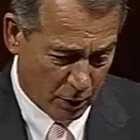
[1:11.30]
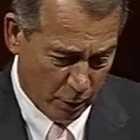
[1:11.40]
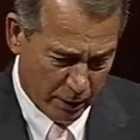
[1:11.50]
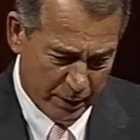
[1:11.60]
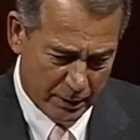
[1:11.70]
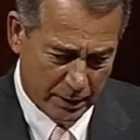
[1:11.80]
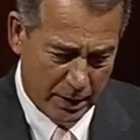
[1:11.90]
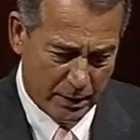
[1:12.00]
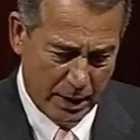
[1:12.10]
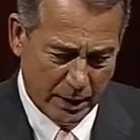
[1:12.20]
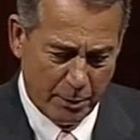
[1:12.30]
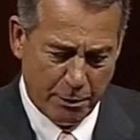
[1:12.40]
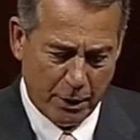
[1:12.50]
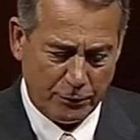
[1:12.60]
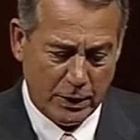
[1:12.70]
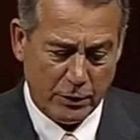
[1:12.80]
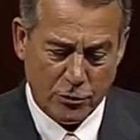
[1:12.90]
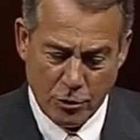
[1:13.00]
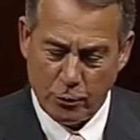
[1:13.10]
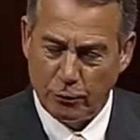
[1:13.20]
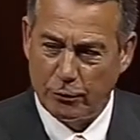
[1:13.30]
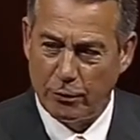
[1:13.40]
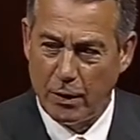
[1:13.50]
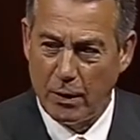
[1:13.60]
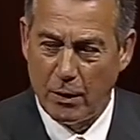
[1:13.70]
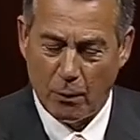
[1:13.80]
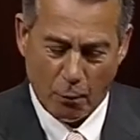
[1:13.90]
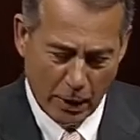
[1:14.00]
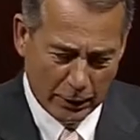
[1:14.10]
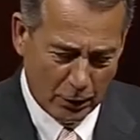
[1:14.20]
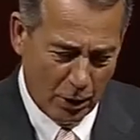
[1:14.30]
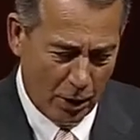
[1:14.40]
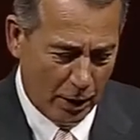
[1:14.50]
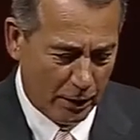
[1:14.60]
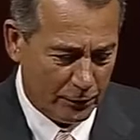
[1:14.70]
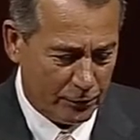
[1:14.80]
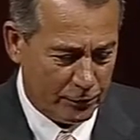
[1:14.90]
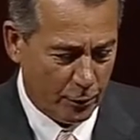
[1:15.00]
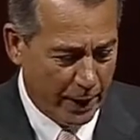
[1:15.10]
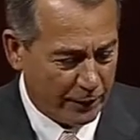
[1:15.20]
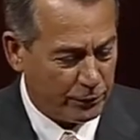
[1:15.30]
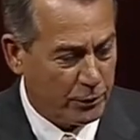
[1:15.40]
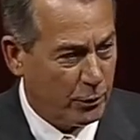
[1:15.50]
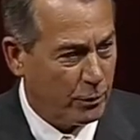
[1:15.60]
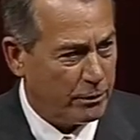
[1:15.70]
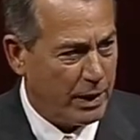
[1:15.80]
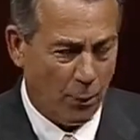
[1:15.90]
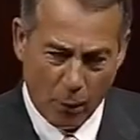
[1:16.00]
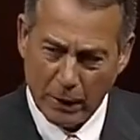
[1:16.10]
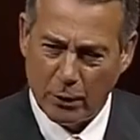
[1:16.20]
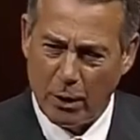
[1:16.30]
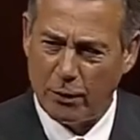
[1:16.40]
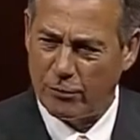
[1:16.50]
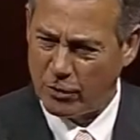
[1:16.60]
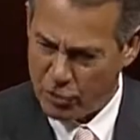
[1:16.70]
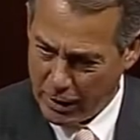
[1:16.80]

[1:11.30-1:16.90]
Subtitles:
Are you willing to let any president choose what laws to execute and what laws to